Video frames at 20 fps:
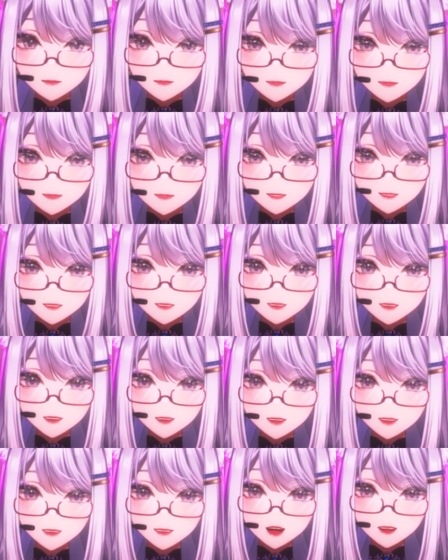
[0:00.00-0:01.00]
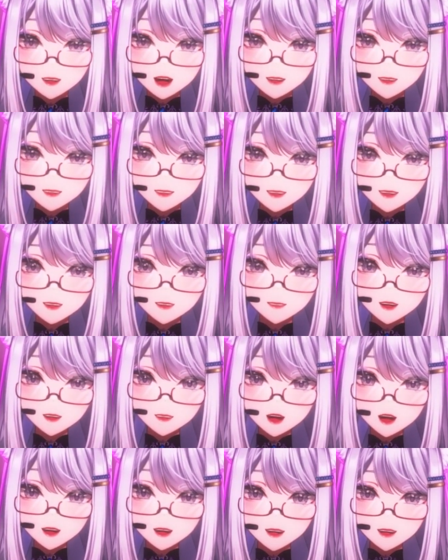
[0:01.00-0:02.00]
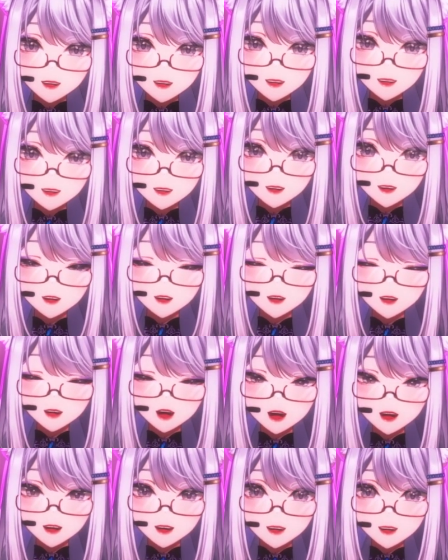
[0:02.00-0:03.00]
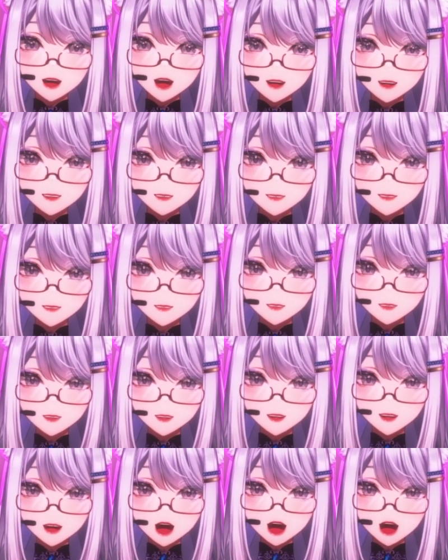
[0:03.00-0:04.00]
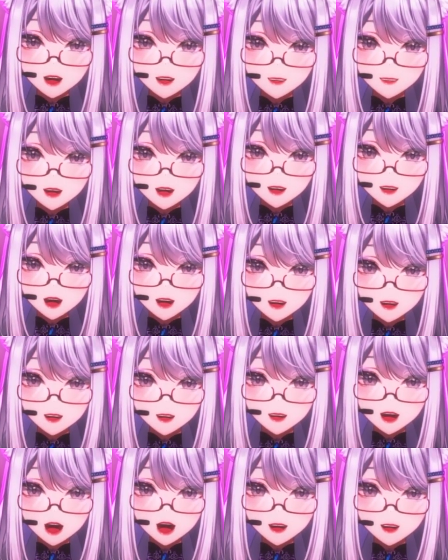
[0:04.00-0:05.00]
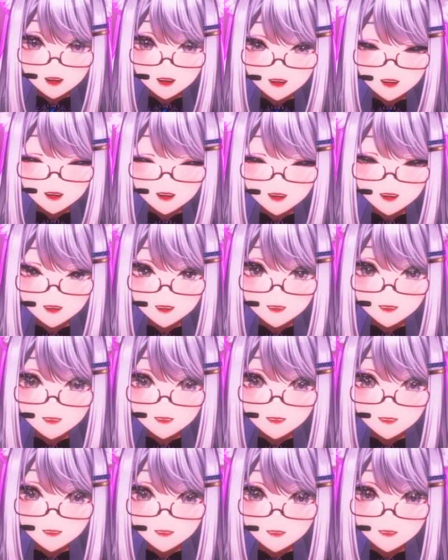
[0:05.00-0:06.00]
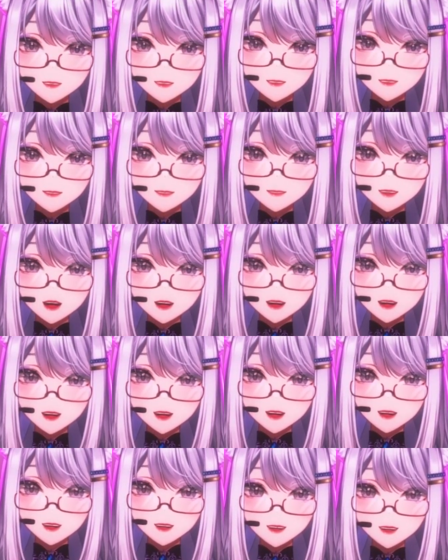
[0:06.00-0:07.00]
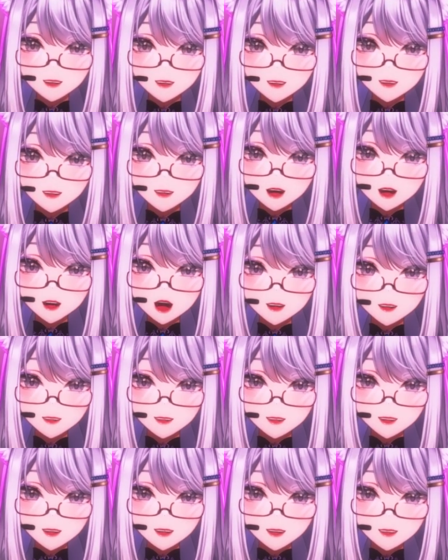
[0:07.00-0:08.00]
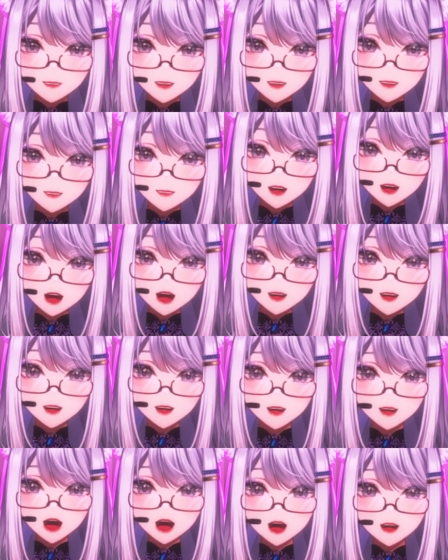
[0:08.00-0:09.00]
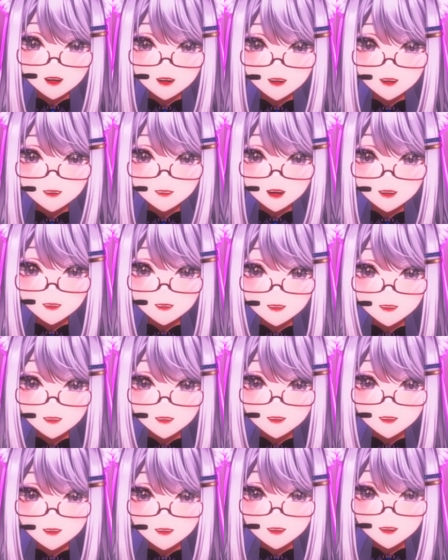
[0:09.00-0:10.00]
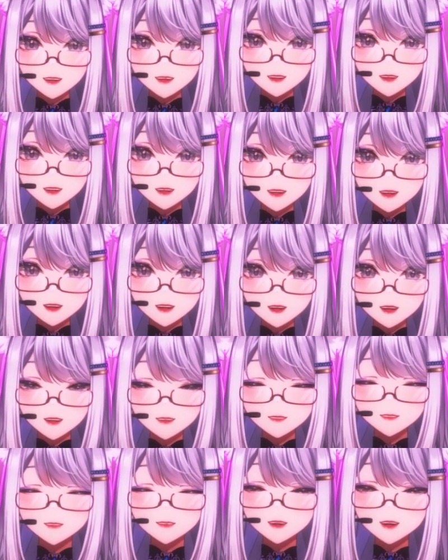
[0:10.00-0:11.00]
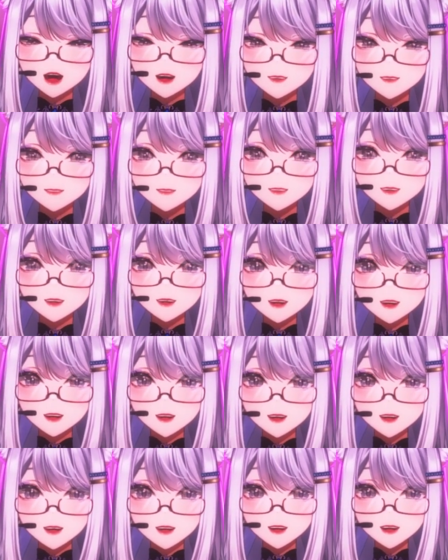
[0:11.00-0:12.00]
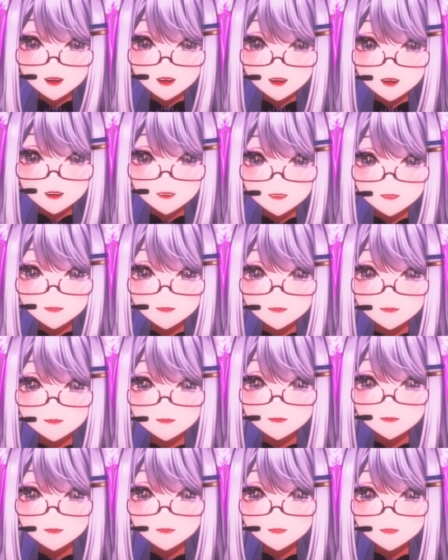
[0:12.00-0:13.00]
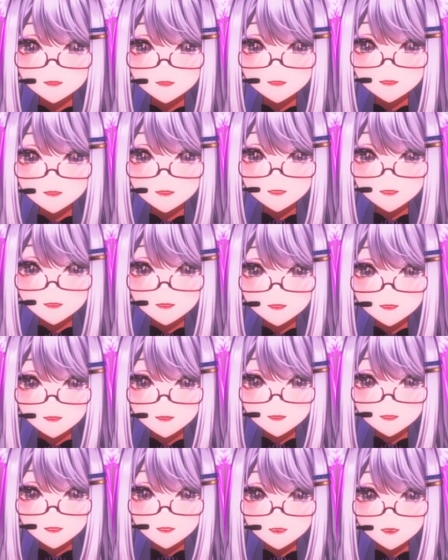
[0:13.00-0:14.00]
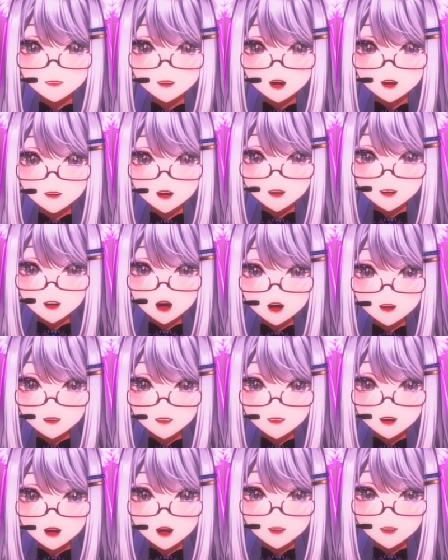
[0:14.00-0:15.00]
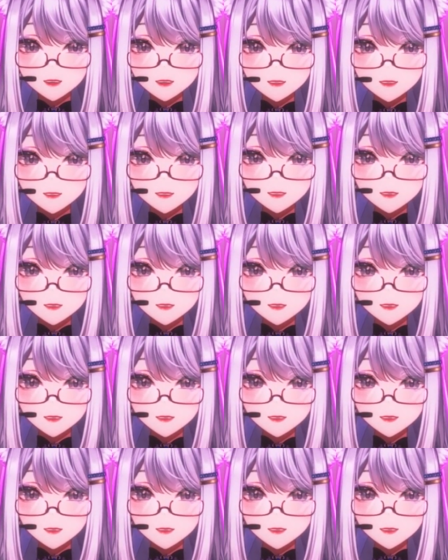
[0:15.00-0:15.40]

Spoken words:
"I don't know what's happening," she continued, tears welling in her eyes. "But I don't think I'm the person I used to be, and I don't want to keep pretending that I am. I don't want to hurt you anymore."